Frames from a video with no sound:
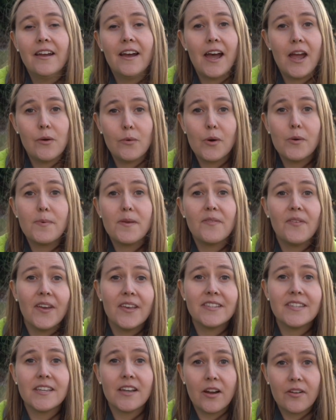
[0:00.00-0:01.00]
I will be
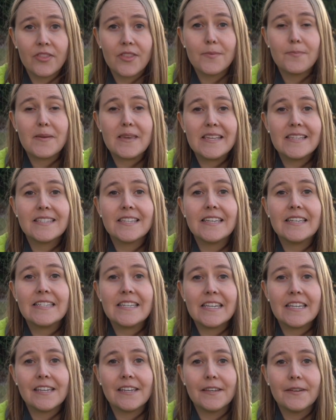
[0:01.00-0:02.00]
facing on the
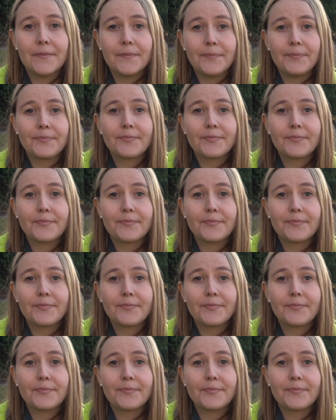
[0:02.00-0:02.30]
PCT.